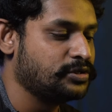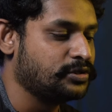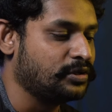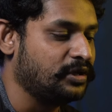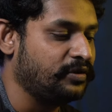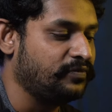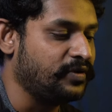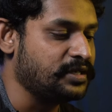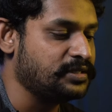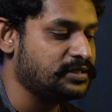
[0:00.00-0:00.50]

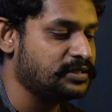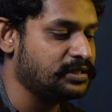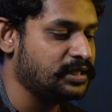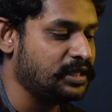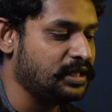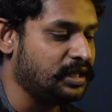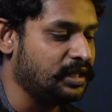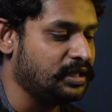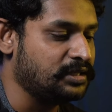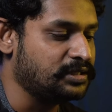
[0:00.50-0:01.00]
So if I
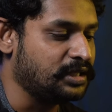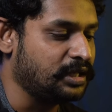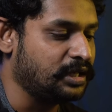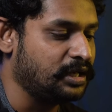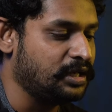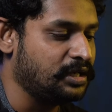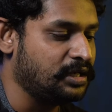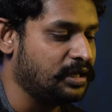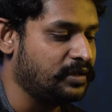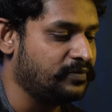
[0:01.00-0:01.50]
see
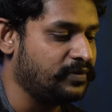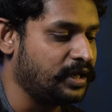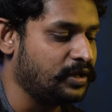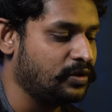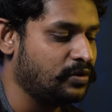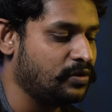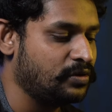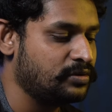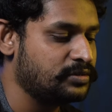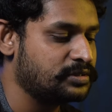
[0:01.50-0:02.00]
if I
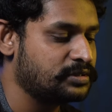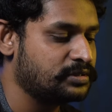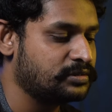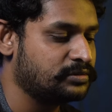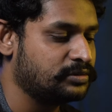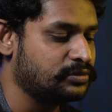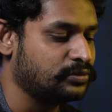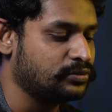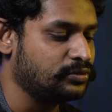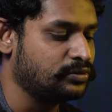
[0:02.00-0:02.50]
goes
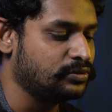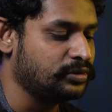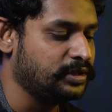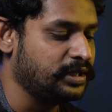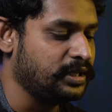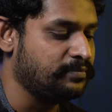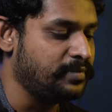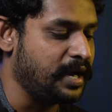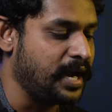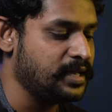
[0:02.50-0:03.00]
to
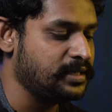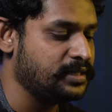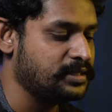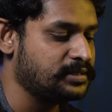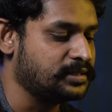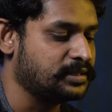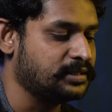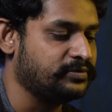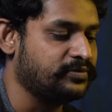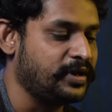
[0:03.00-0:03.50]
the
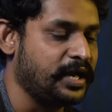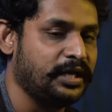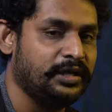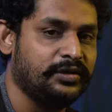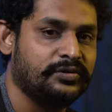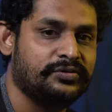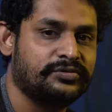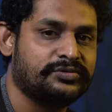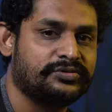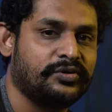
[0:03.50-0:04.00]
minus
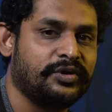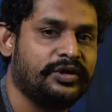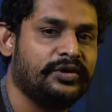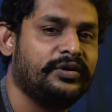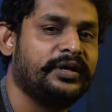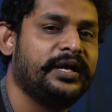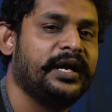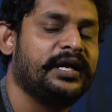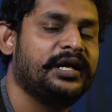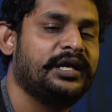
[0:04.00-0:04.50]
value, so you
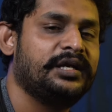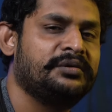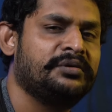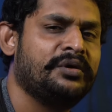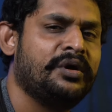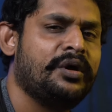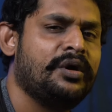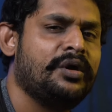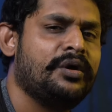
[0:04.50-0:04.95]
will get it